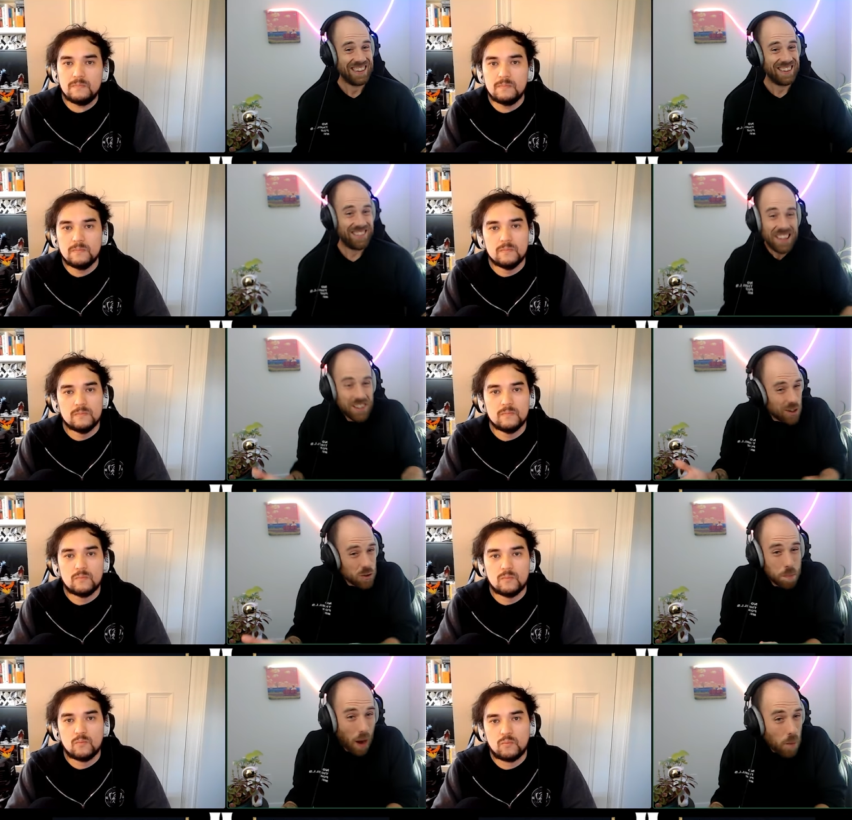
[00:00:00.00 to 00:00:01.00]
Speaker 1: G two's
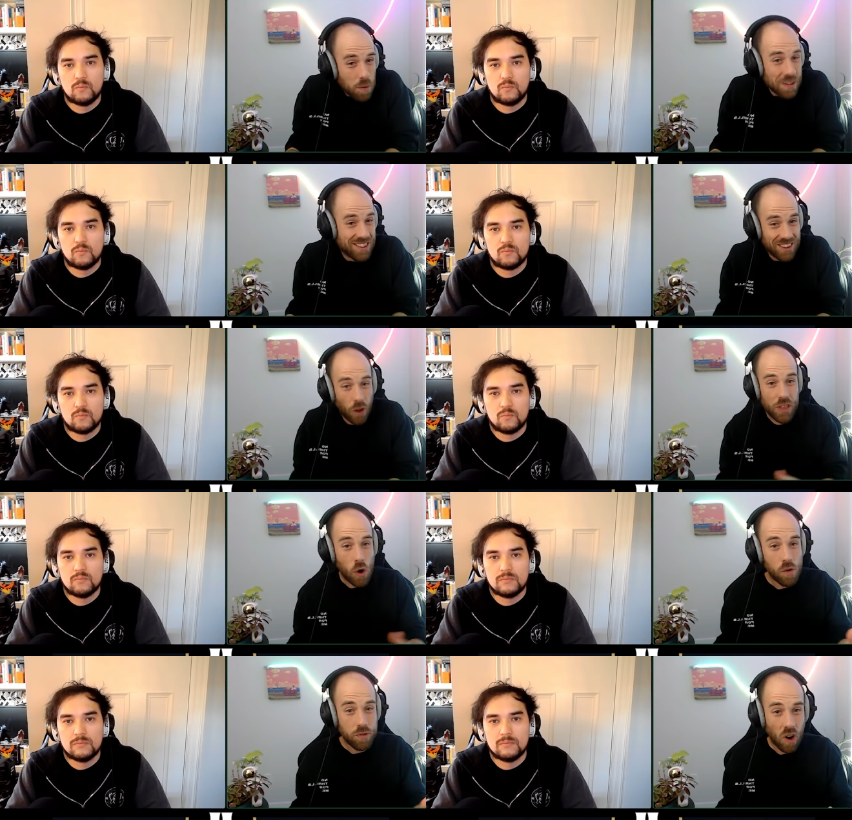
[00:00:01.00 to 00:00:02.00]
probably still the
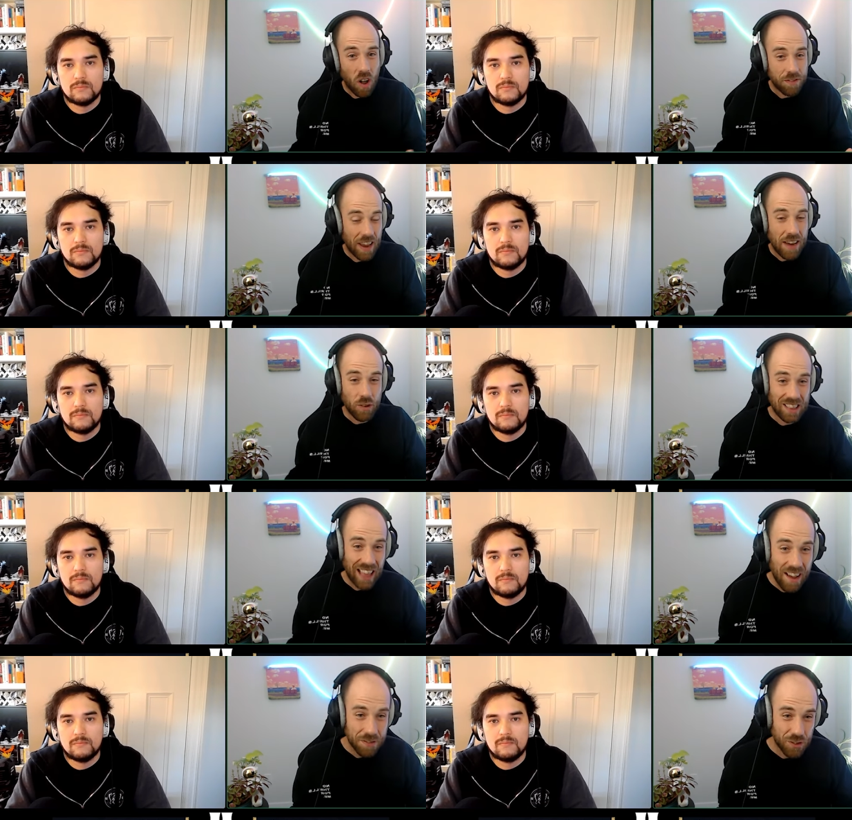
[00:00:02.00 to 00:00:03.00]
overall favorite
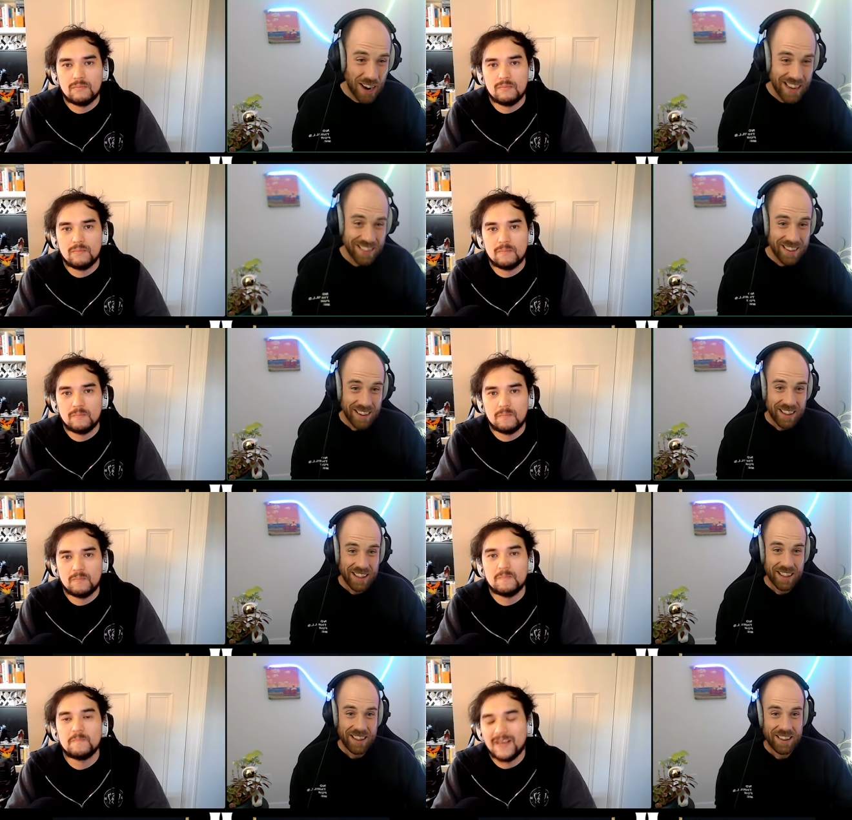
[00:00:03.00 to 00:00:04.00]
left, right?
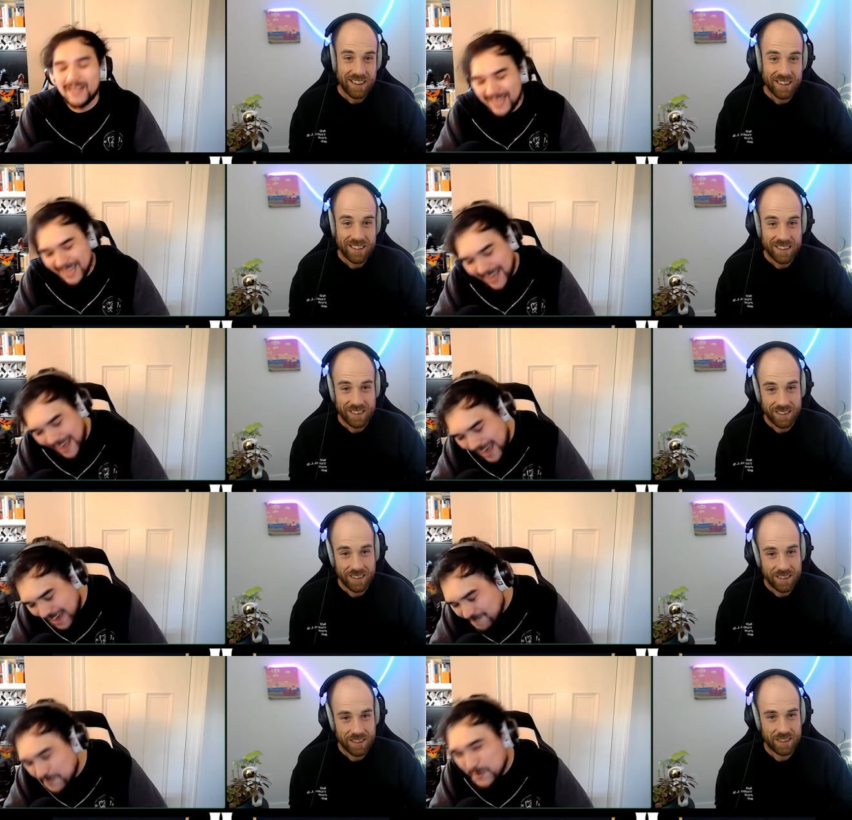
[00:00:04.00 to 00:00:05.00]
Speaker 2: They
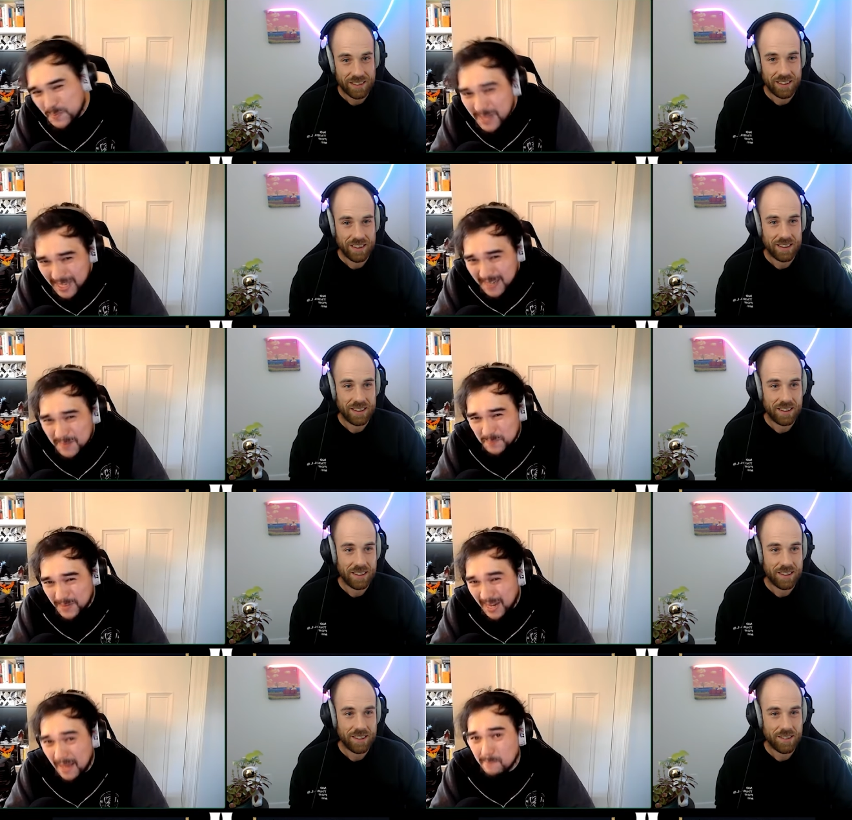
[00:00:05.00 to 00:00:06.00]
have to be,
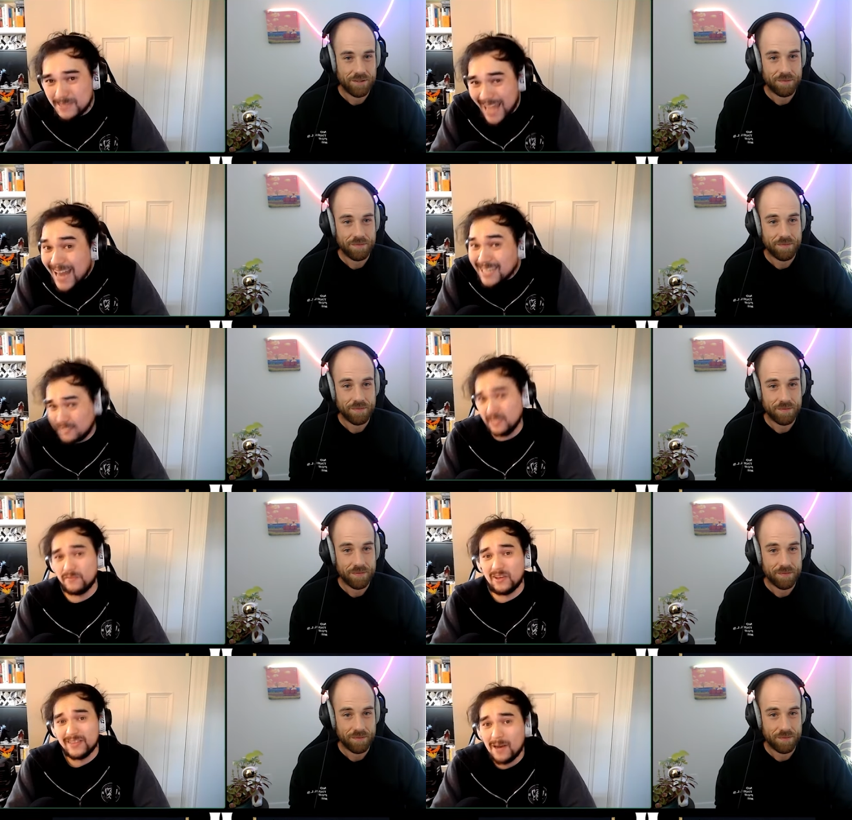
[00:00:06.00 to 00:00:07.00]
but I'm tentative
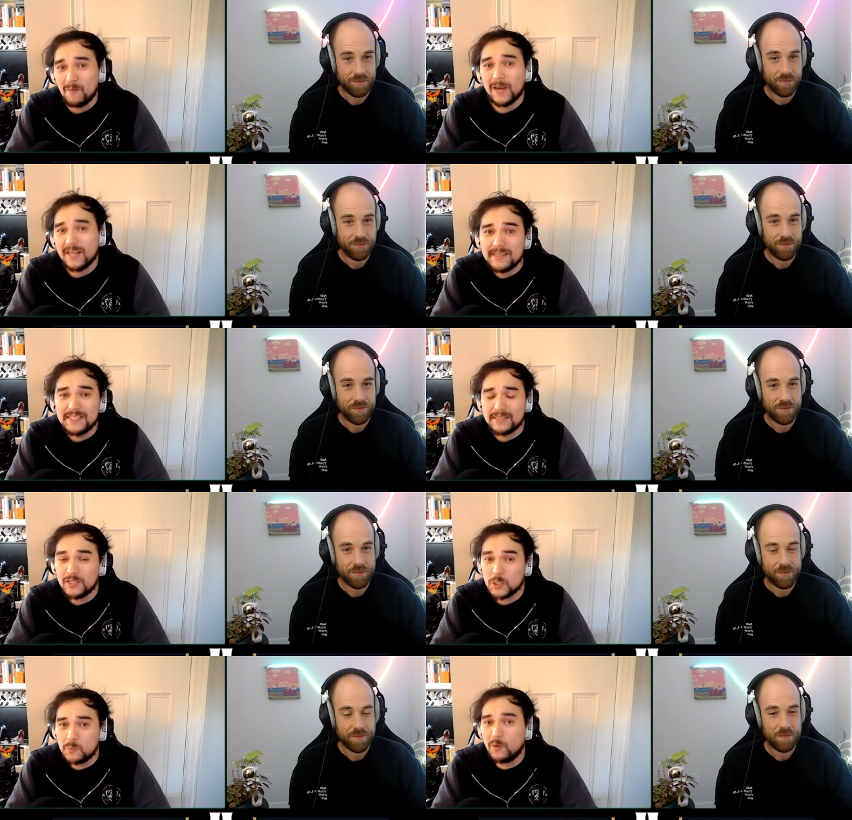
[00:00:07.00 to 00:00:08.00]
on that one, at least at
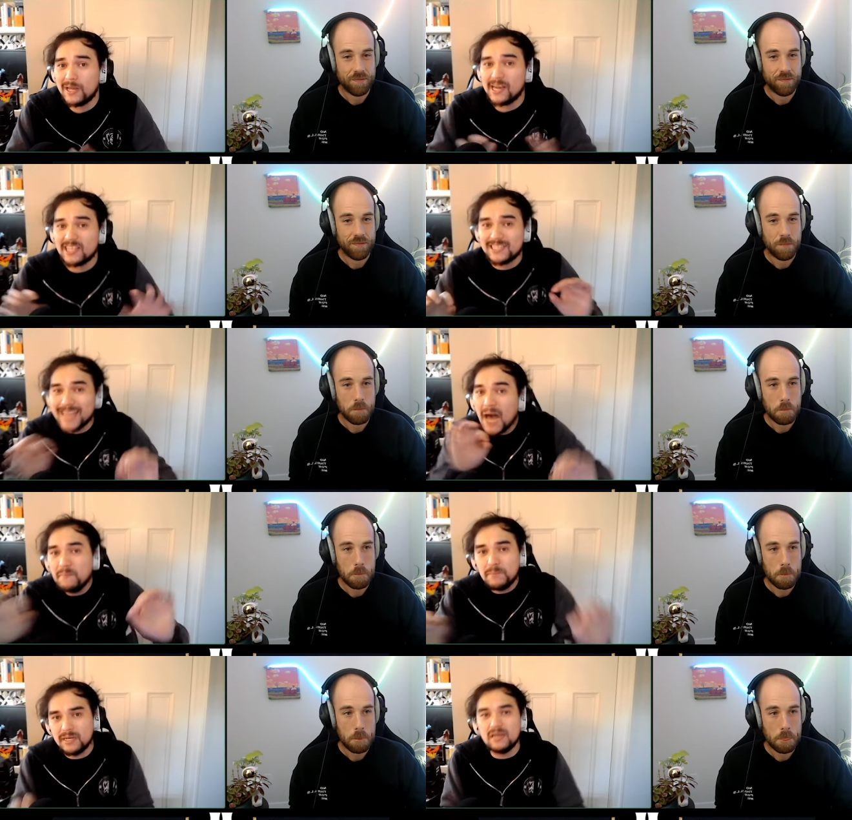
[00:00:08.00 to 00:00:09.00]
this point. And it's not
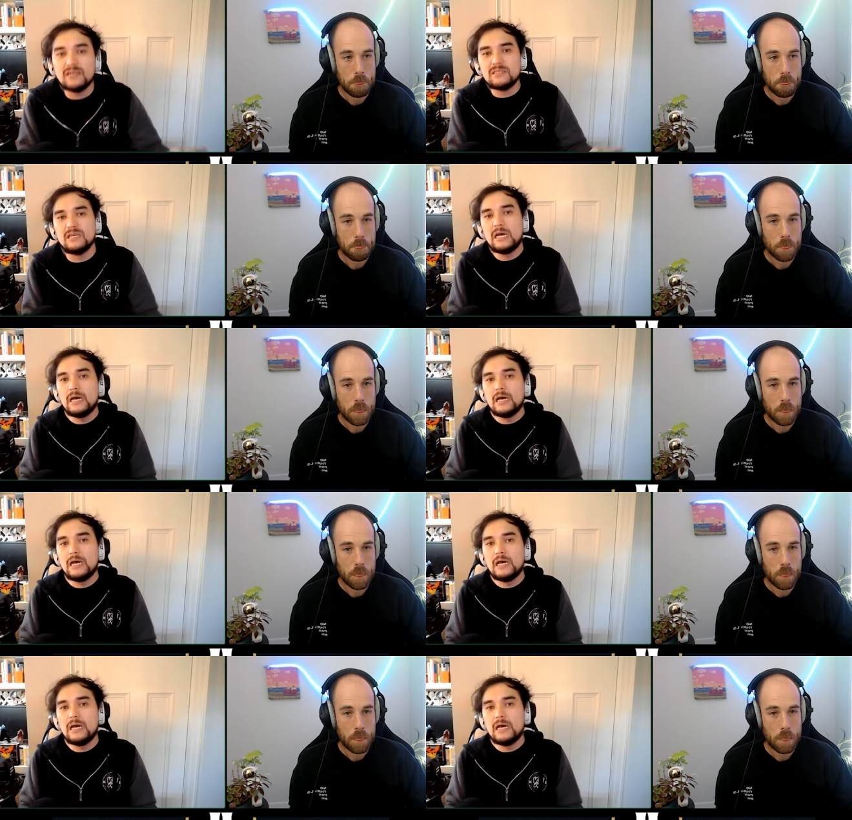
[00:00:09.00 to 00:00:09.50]
because